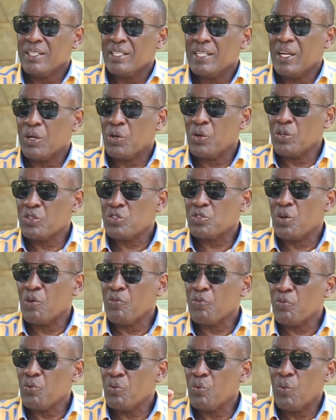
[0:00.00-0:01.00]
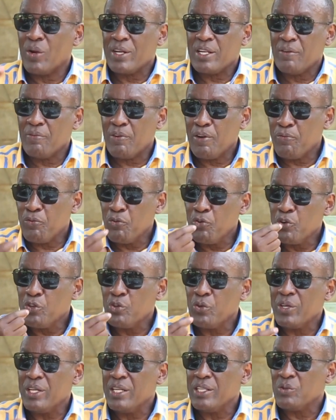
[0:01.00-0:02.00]
The cost of whatever food
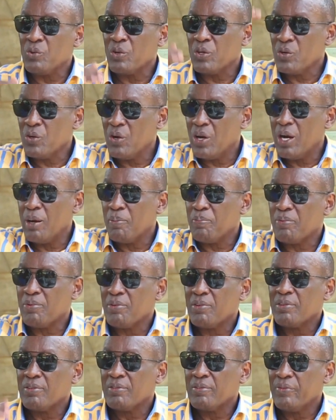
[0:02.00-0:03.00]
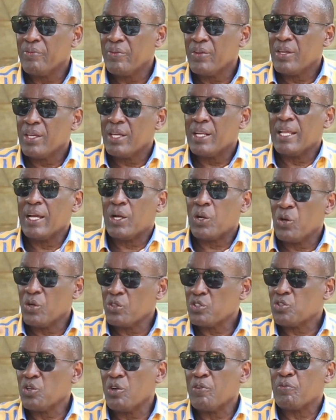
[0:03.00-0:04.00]
you eat will go up. The
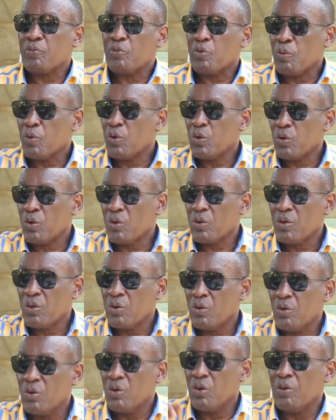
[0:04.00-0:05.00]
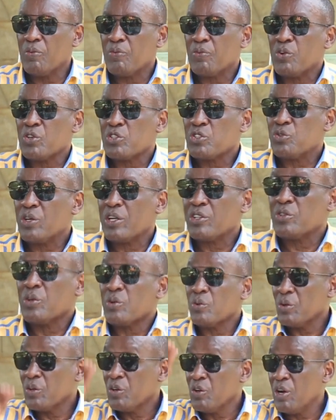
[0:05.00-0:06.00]
cost of, of
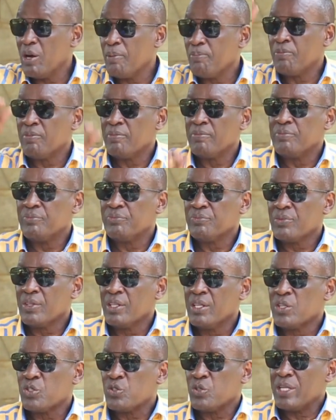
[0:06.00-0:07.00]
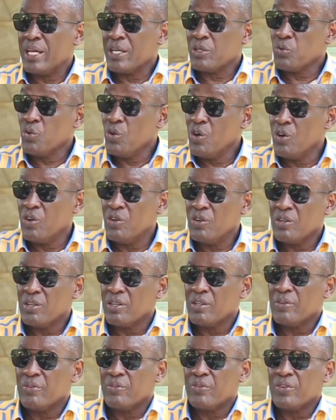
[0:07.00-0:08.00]
construction will go up. So that war
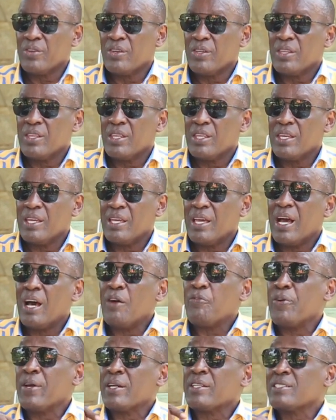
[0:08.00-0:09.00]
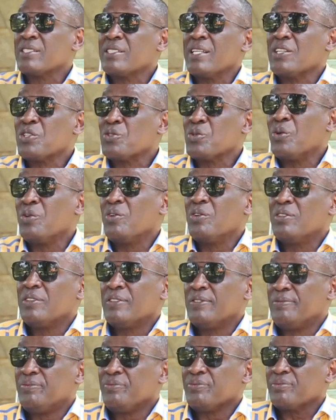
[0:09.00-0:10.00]
affects Teso.
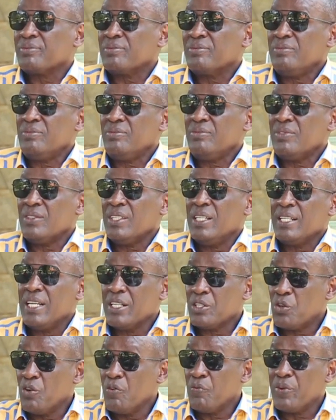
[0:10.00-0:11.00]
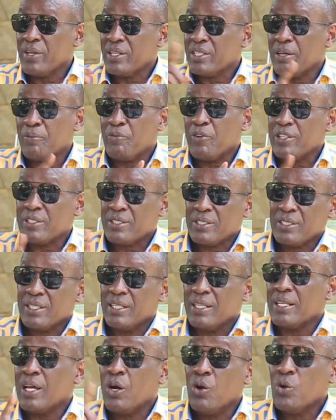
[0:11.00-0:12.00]
That conflict affects
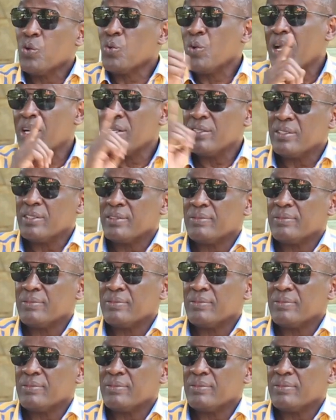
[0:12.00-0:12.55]
the whole world.